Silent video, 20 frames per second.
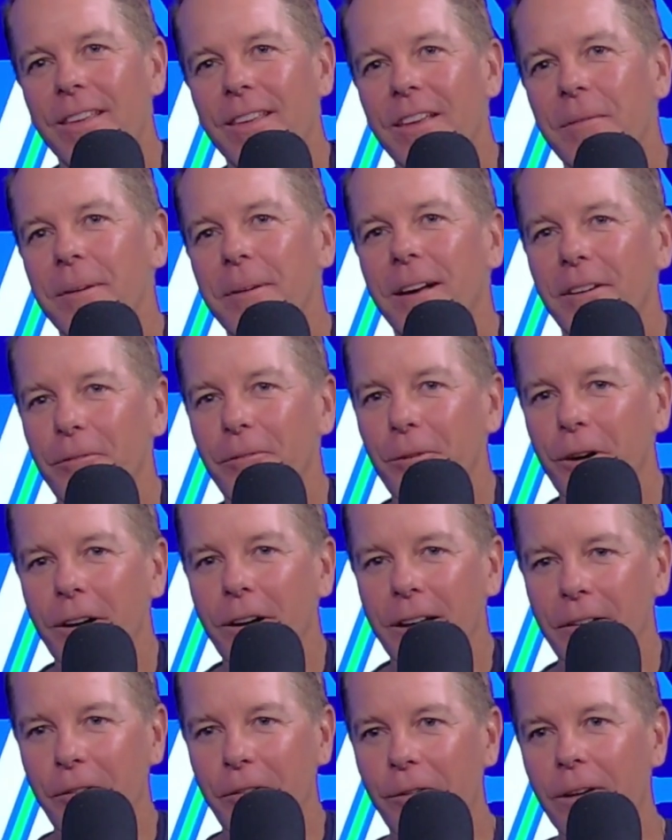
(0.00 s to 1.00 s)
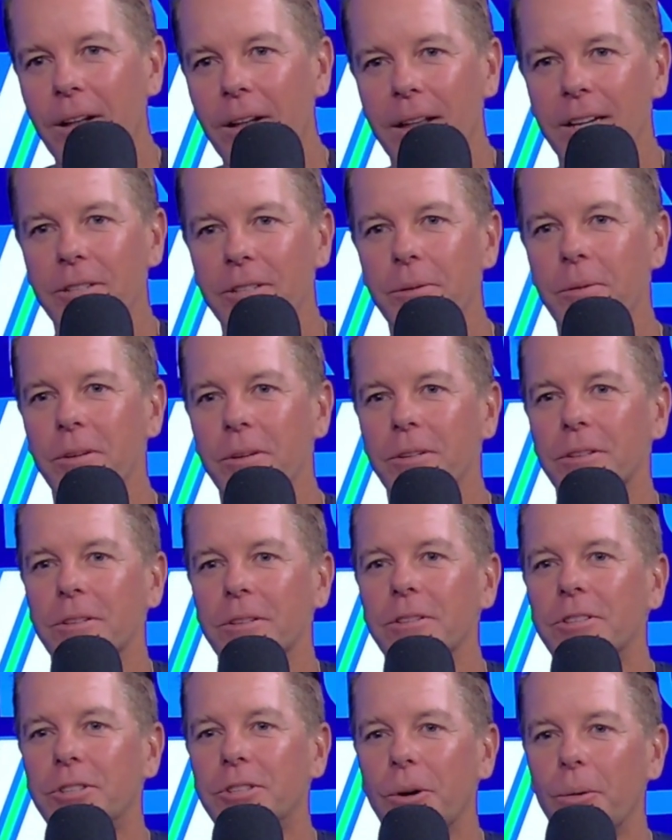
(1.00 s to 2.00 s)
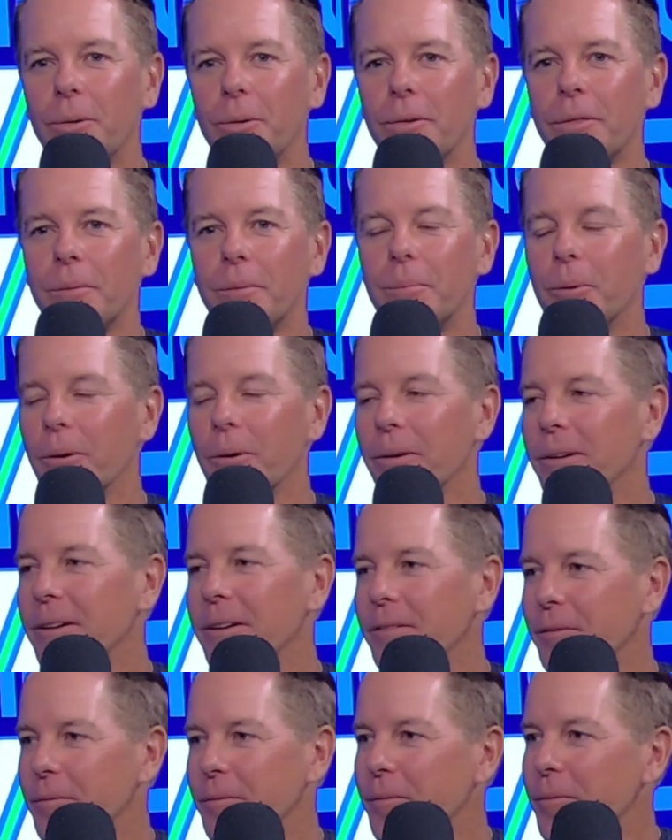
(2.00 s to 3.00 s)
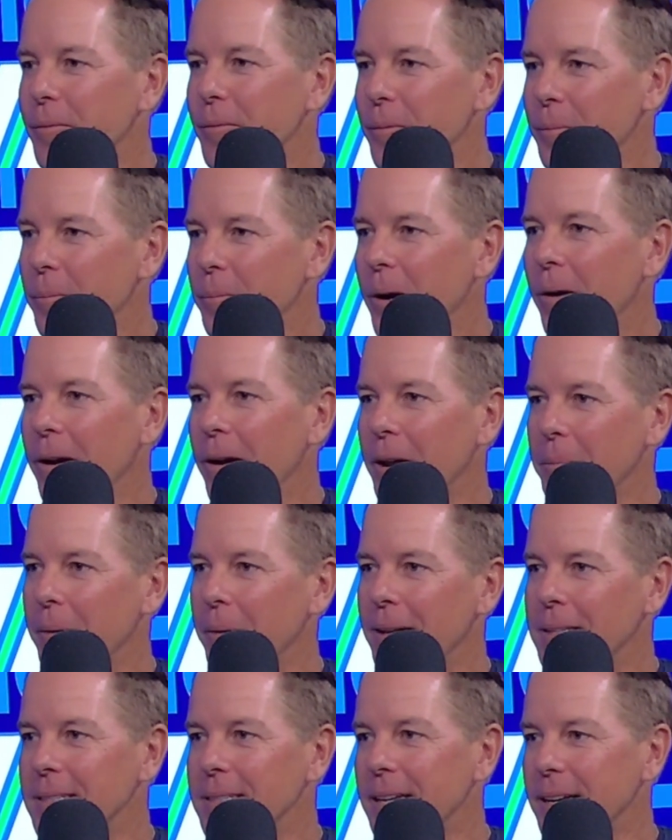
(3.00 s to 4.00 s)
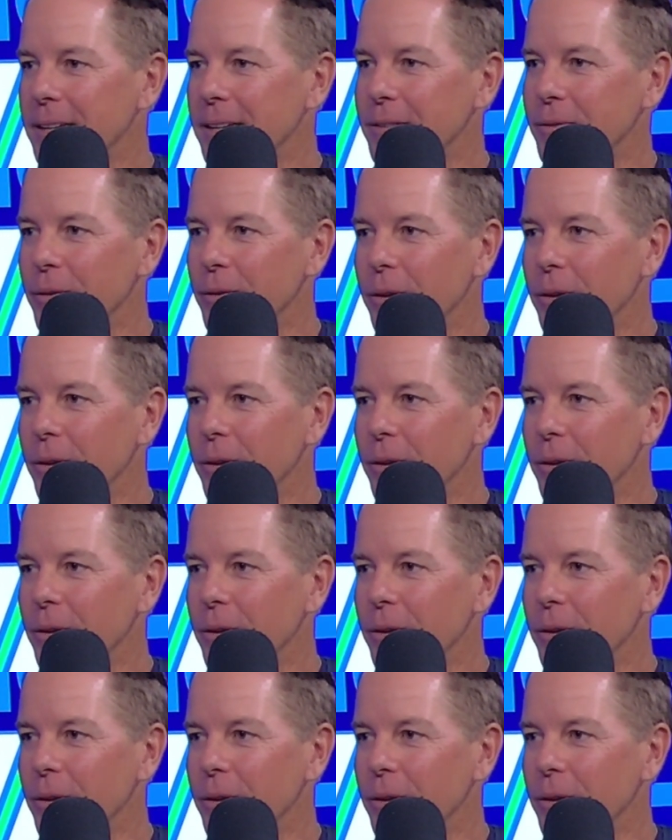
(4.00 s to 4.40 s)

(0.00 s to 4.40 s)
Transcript: you think about it, Roddick really shouldered the burden of American men's tennis.